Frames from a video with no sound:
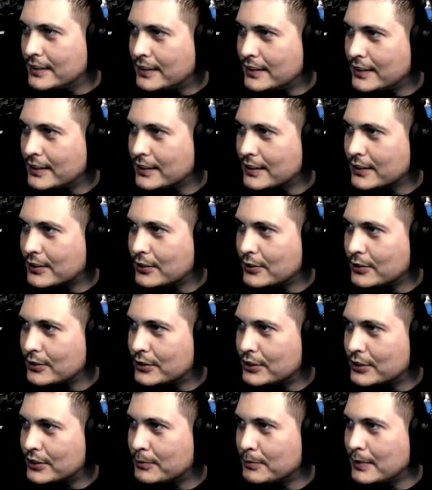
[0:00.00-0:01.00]

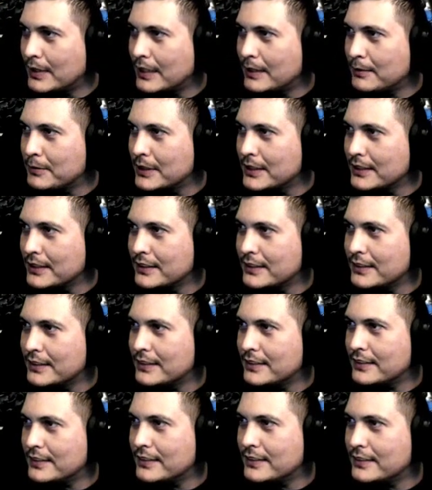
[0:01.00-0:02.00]
Uncle Jemima.
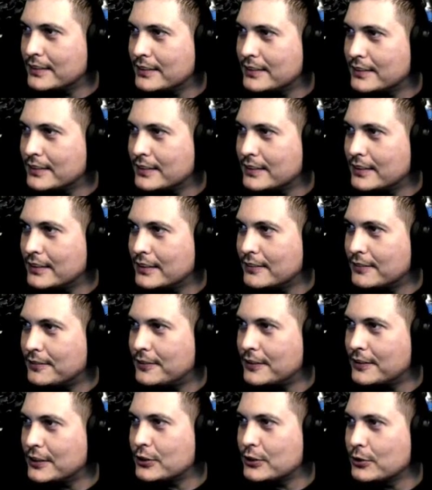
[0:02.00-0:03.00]

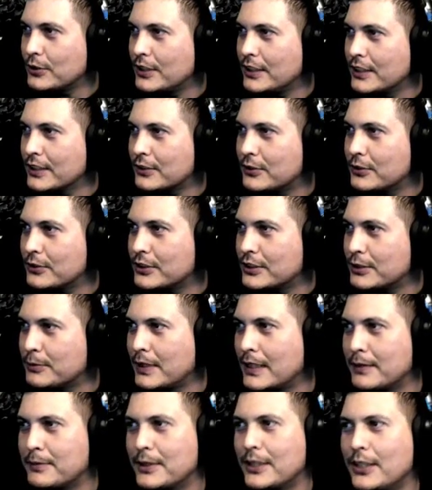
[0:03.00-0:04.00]
Official Uncle
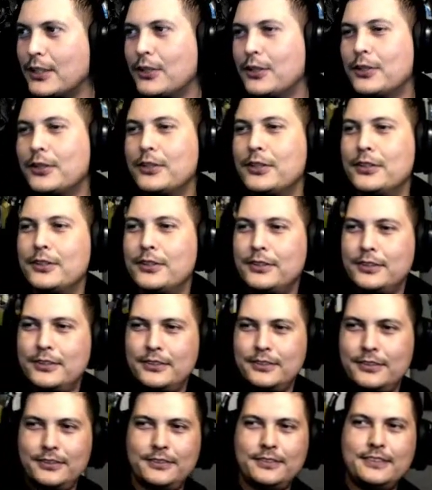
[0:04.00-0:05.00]
Jemima.
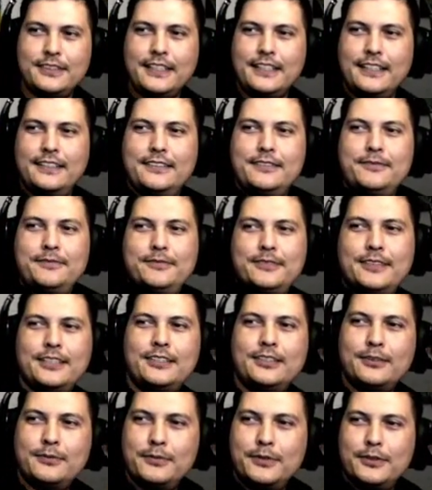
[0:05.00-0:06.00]
Oh, damn. That
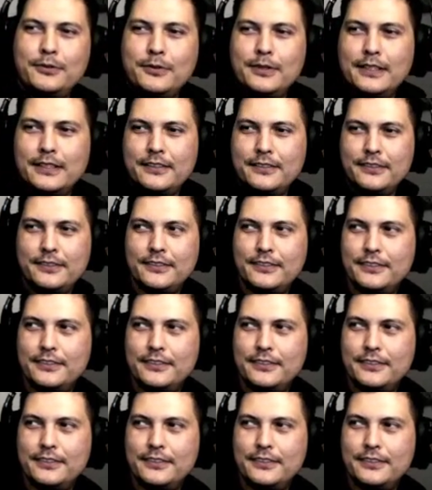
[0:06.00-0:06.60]
took me a while.